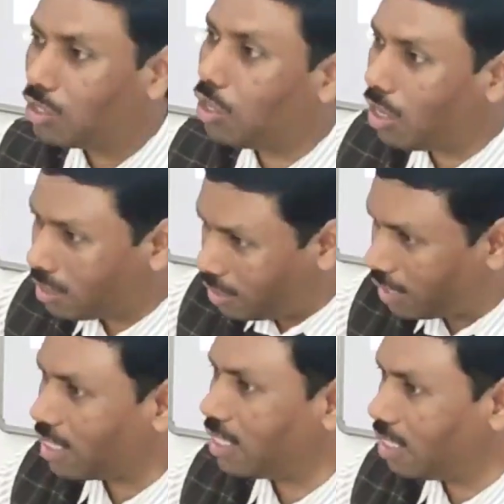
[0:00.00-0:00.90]

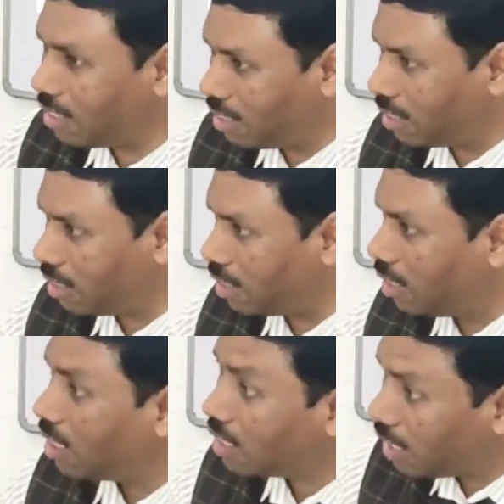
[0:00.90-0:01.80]
toxic energy,
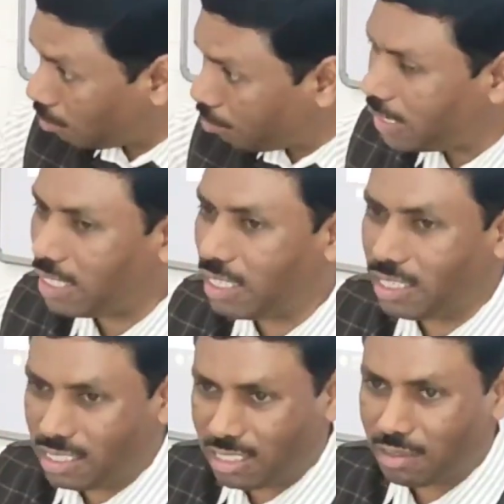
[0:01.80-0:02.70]
turbid
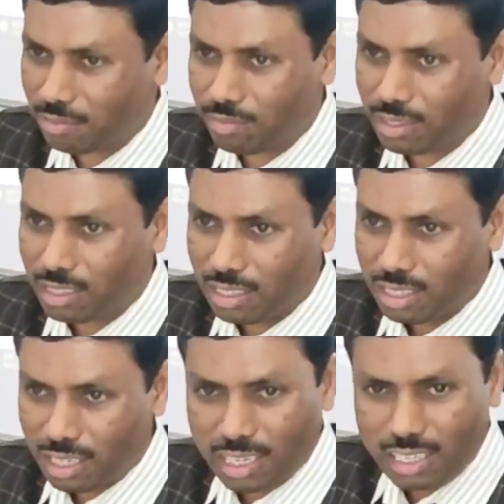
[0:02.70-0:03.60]
energy,
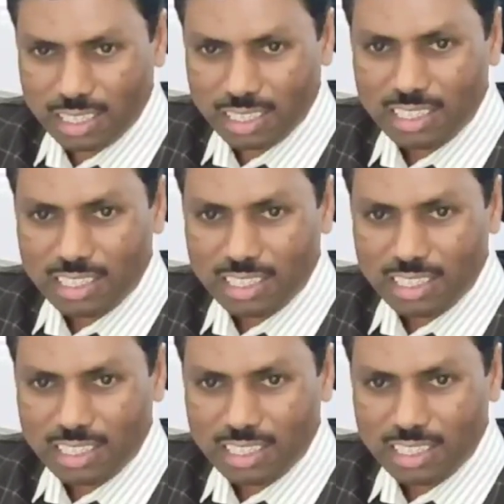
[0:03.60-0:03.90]
right?